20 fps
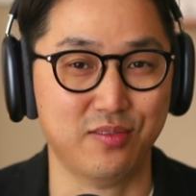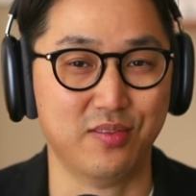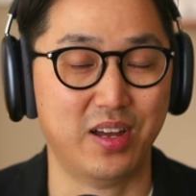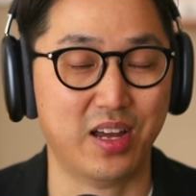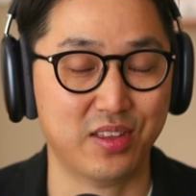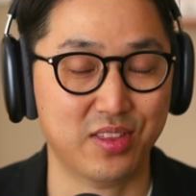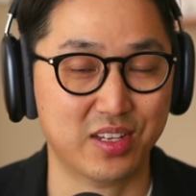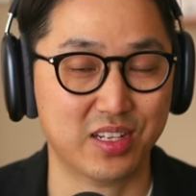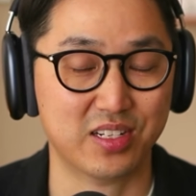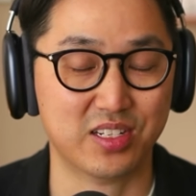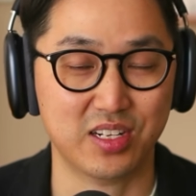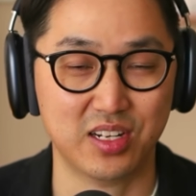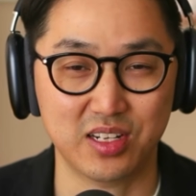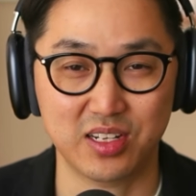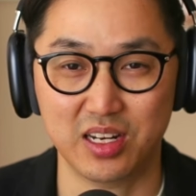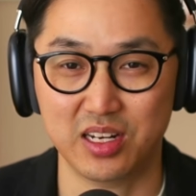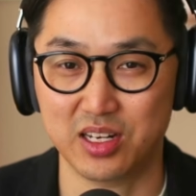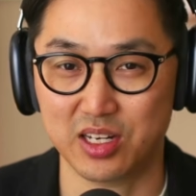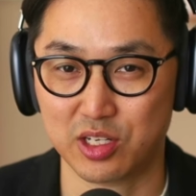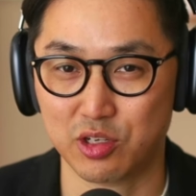I think it did
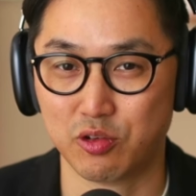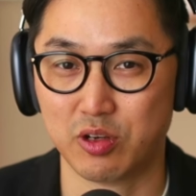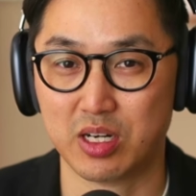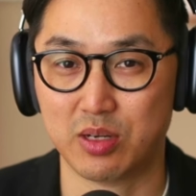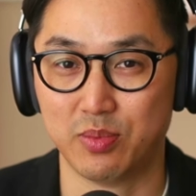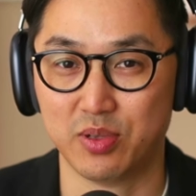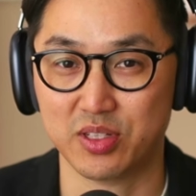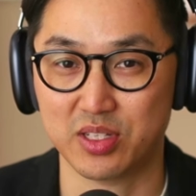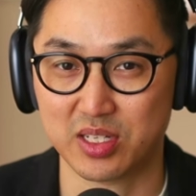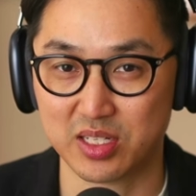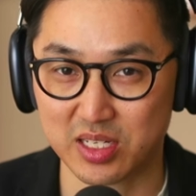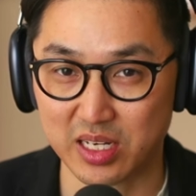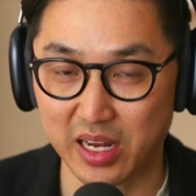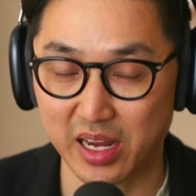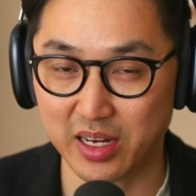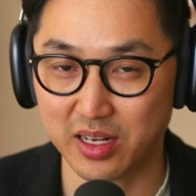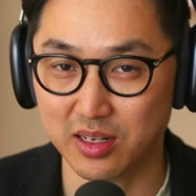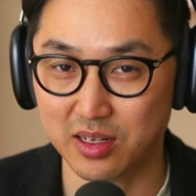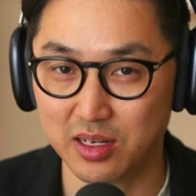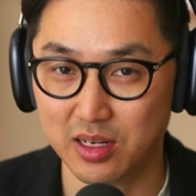an incredible
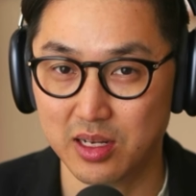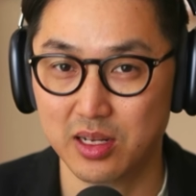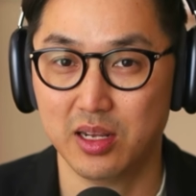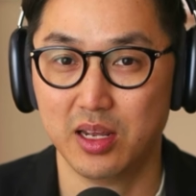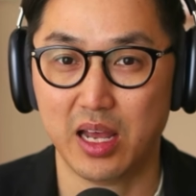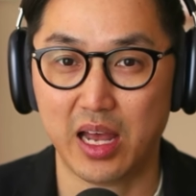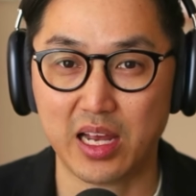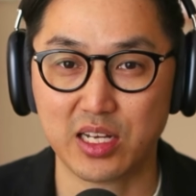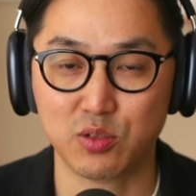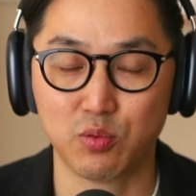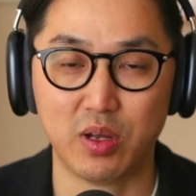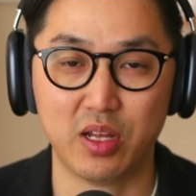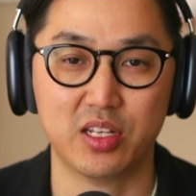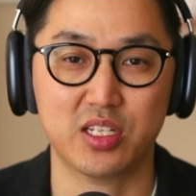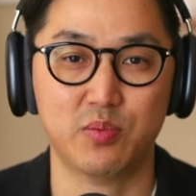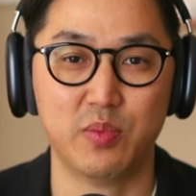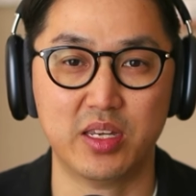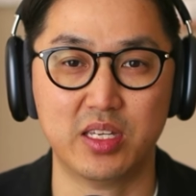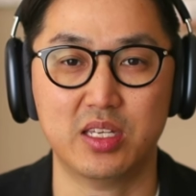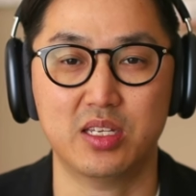design, as well as
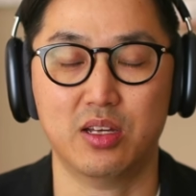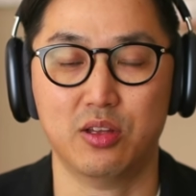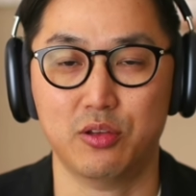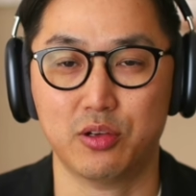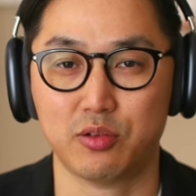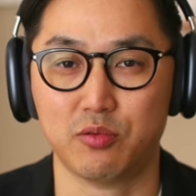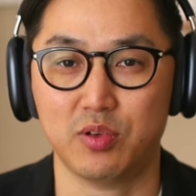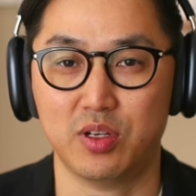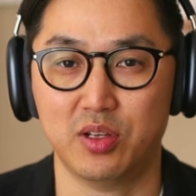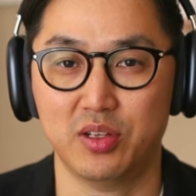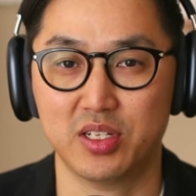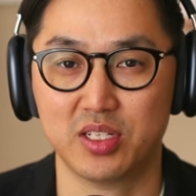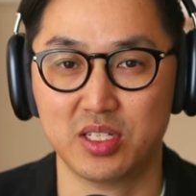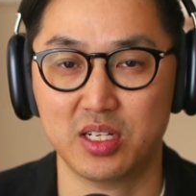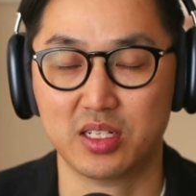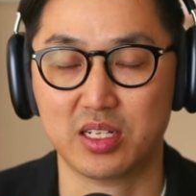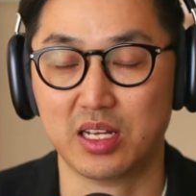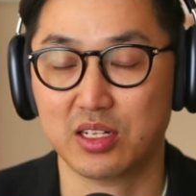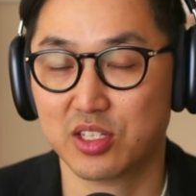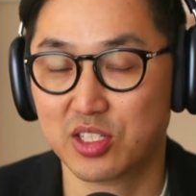making it look
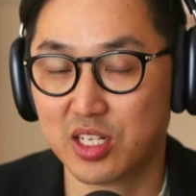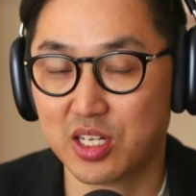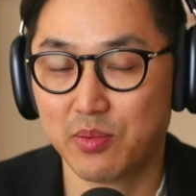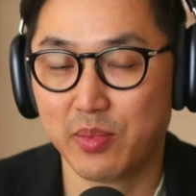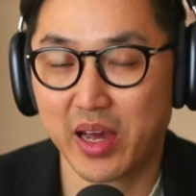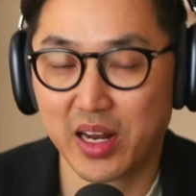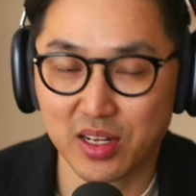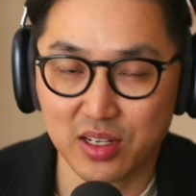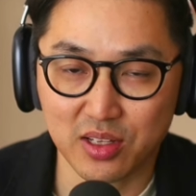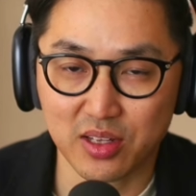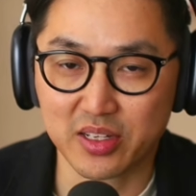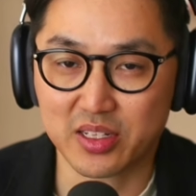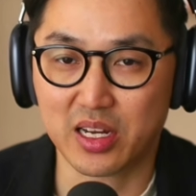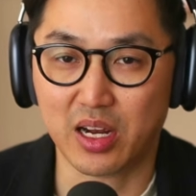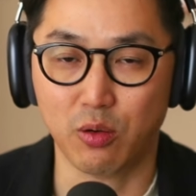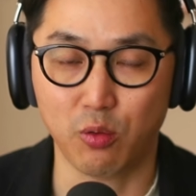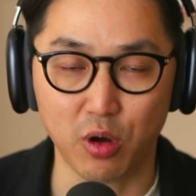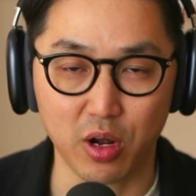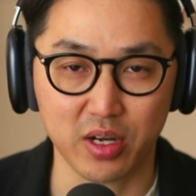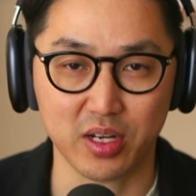realistic and cinematic like I
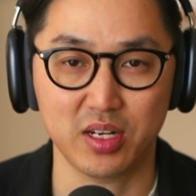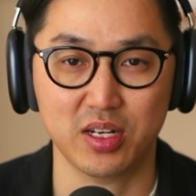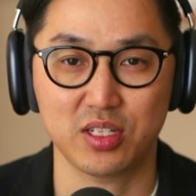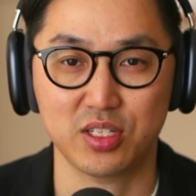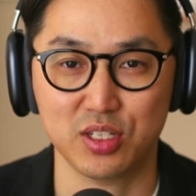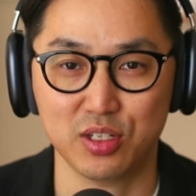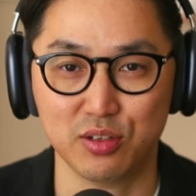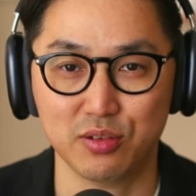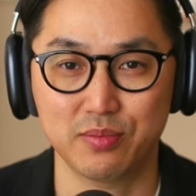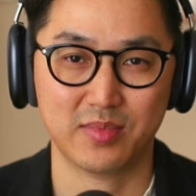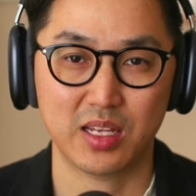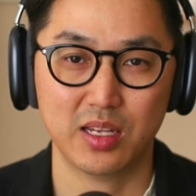wanted it to.